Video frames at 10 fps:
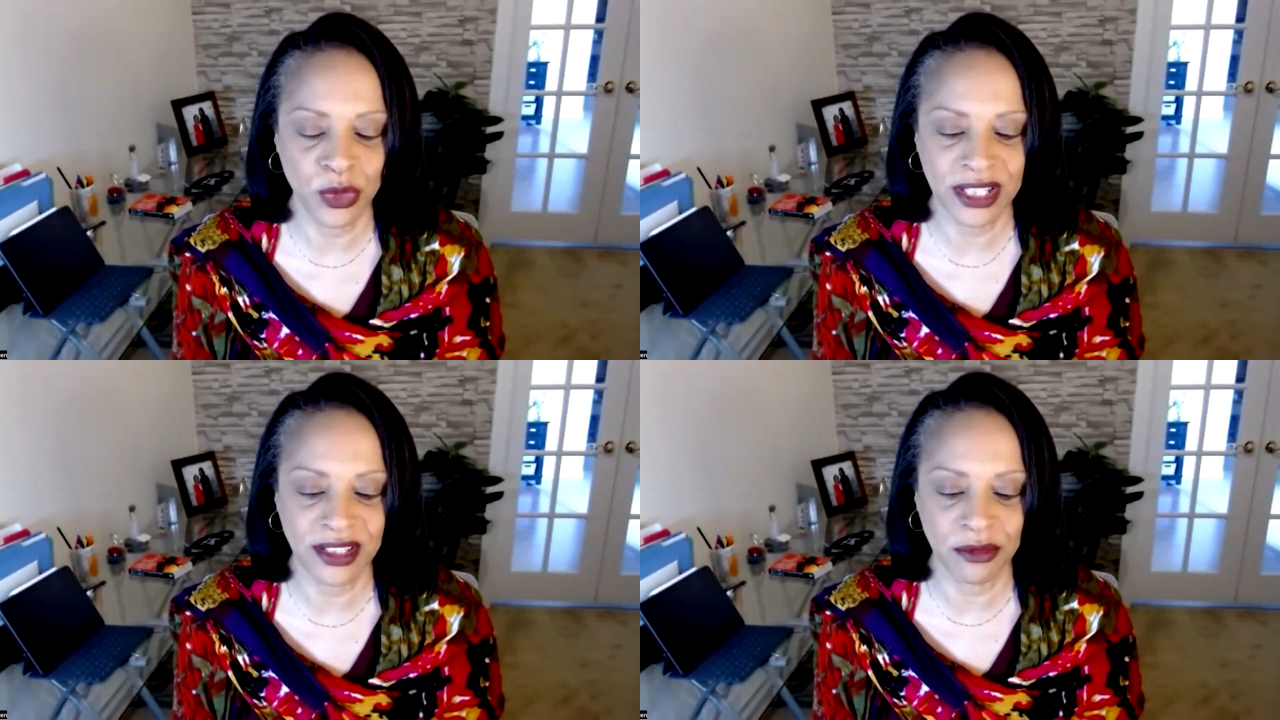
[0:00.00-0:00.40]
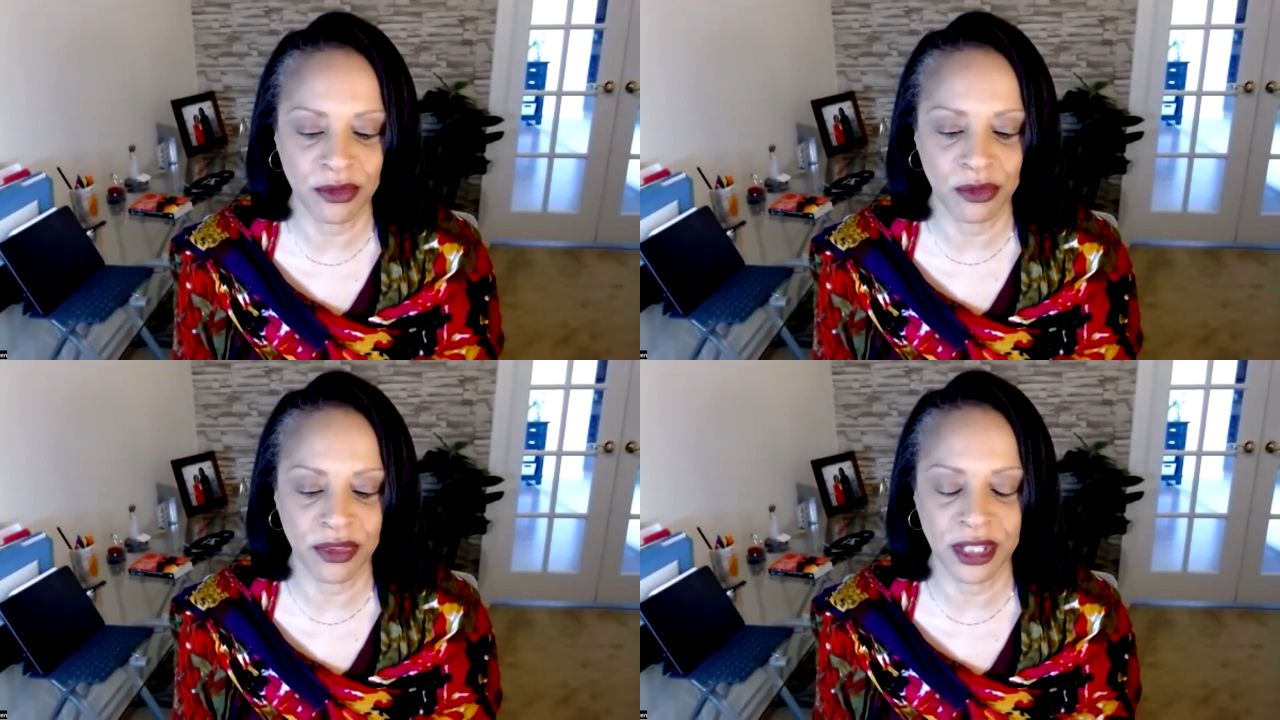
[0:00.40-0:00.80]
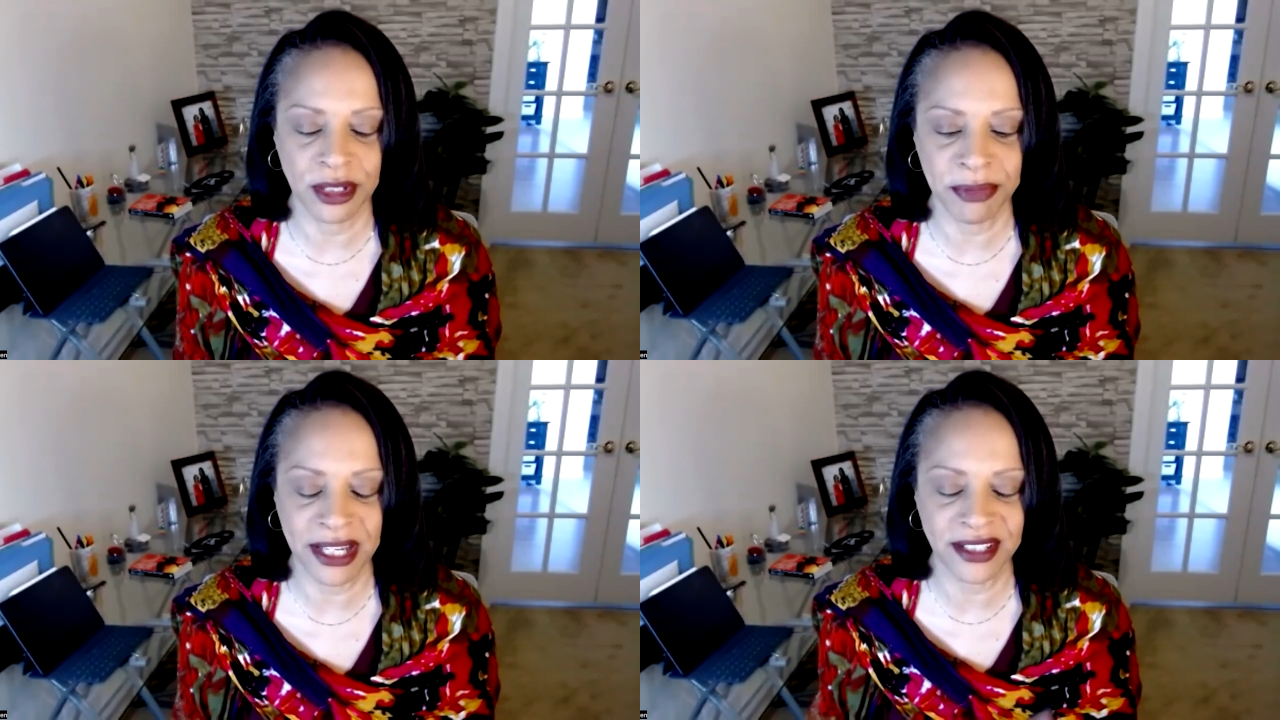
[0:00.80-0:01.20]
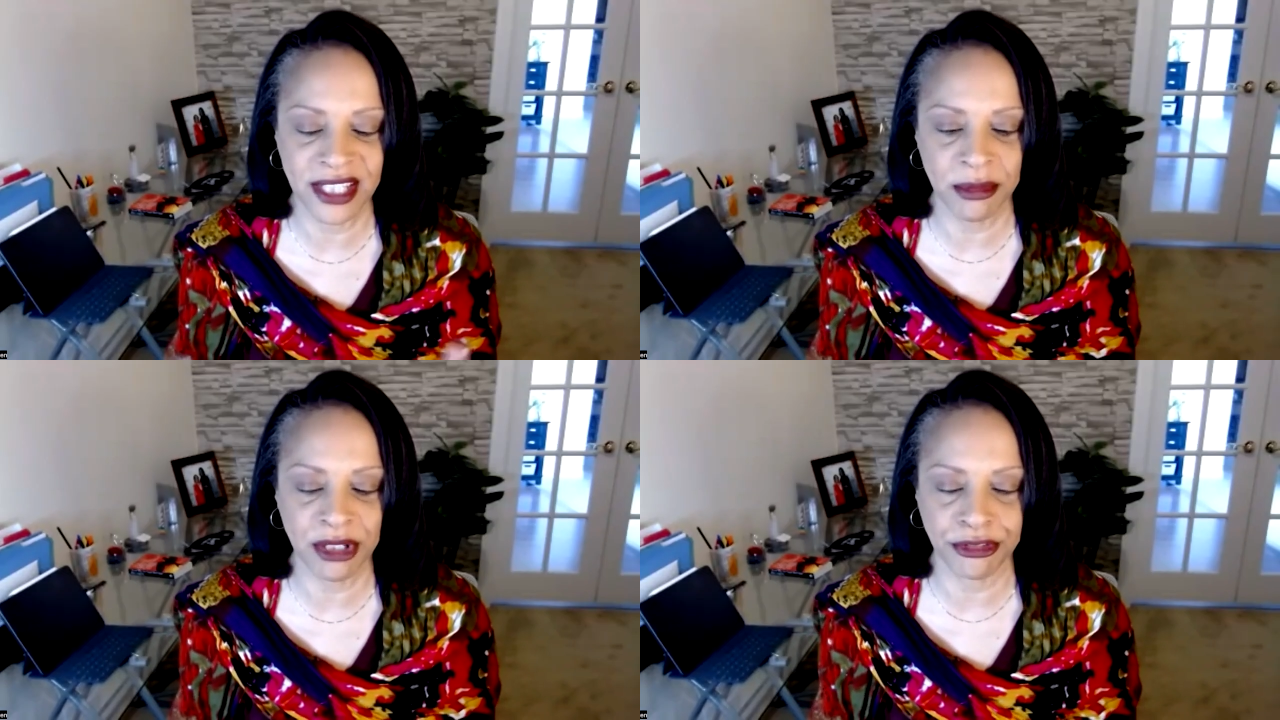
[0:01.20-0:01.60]
when the
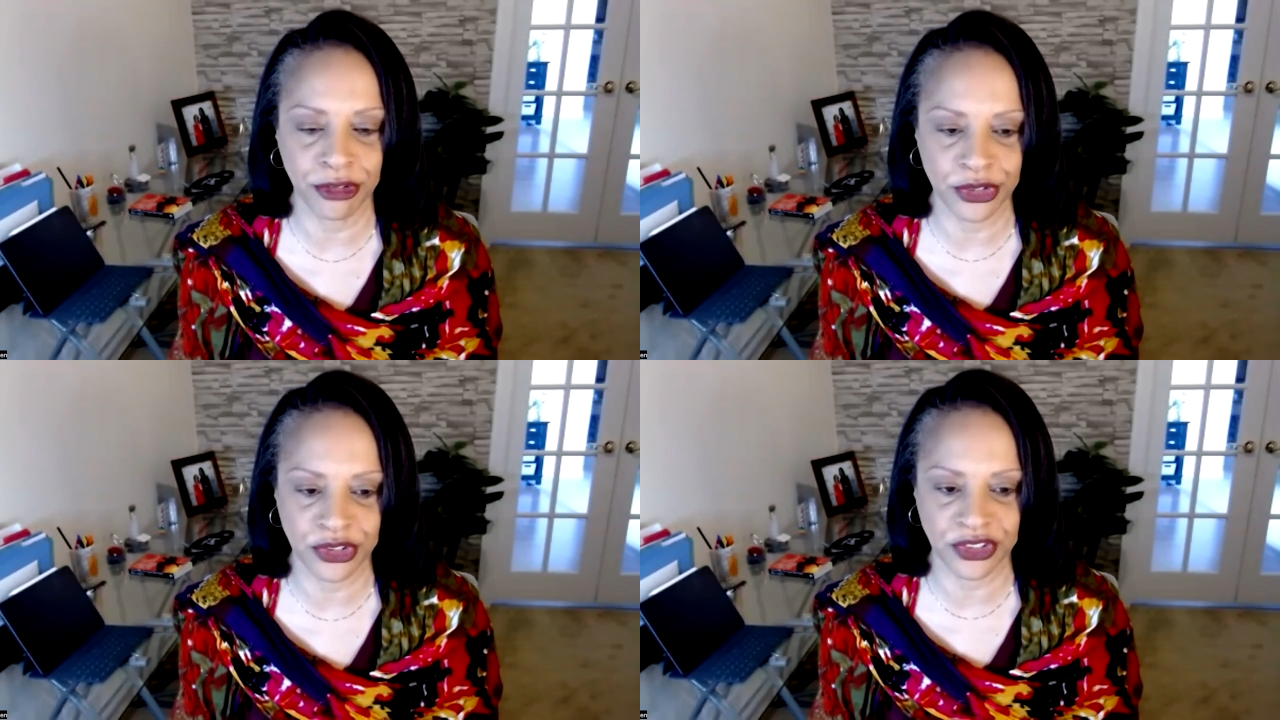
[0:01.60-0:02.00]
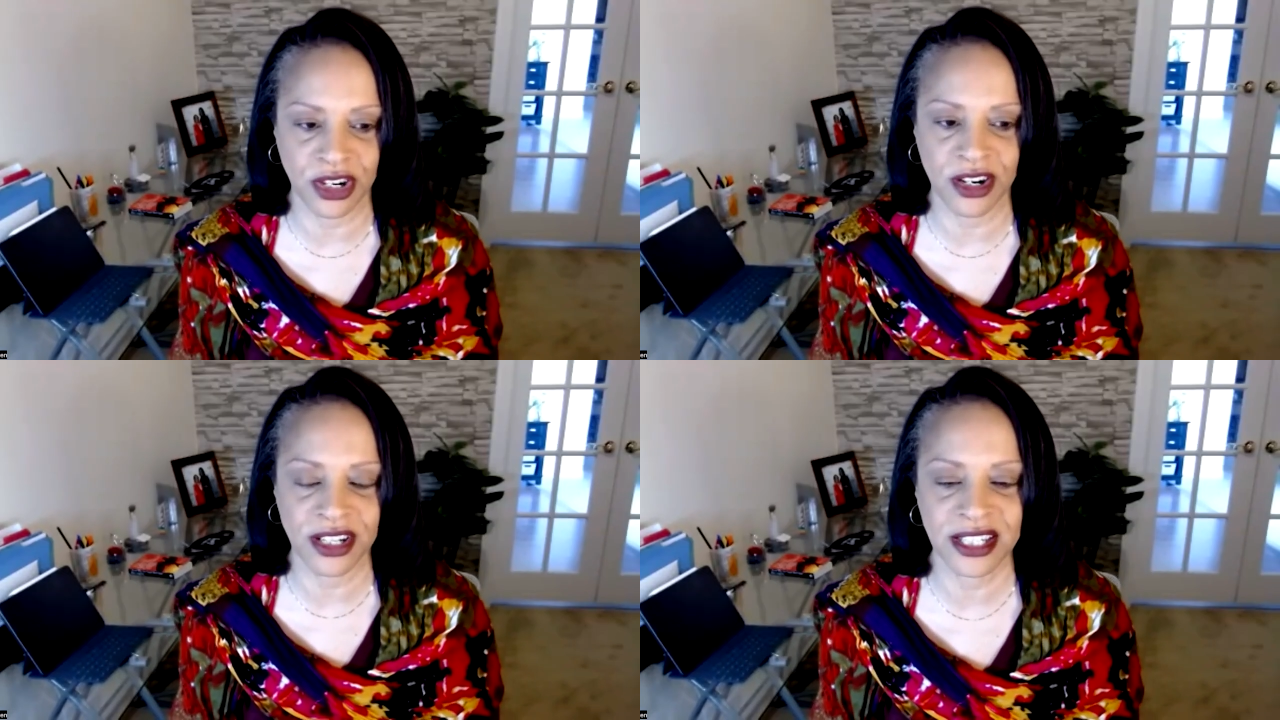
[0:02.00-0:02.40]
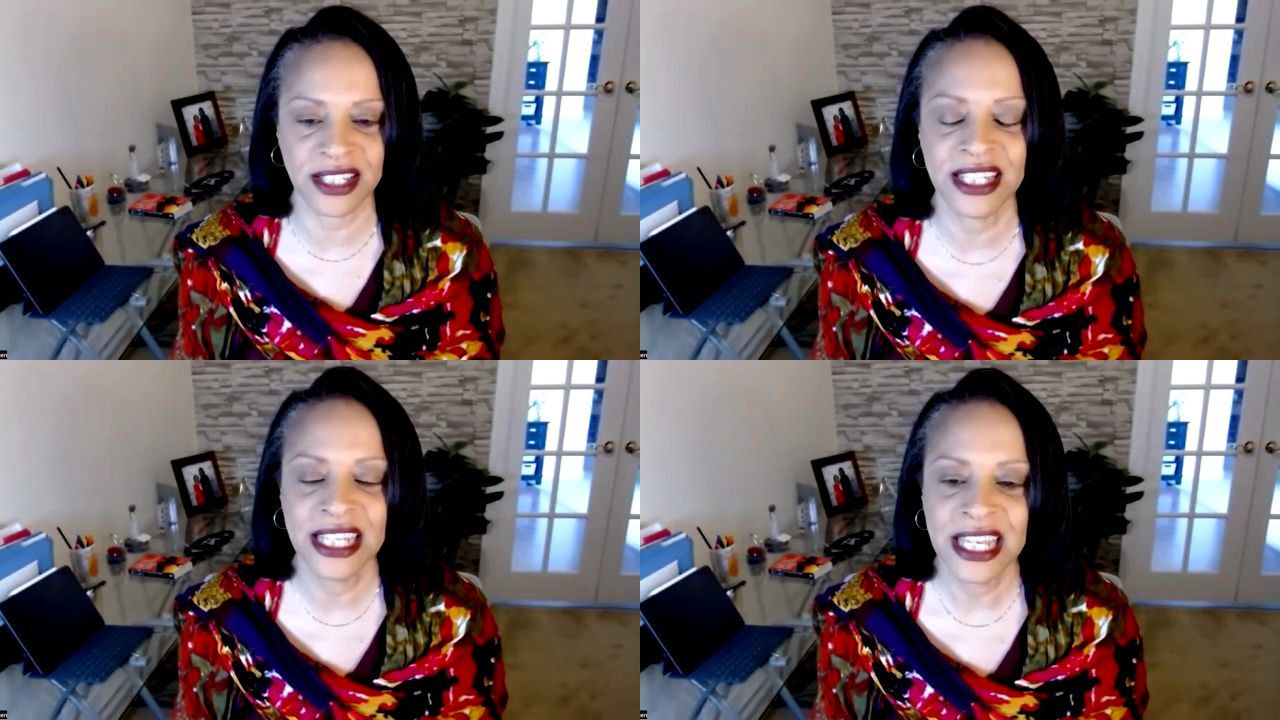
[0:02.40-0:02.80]
pandemic first started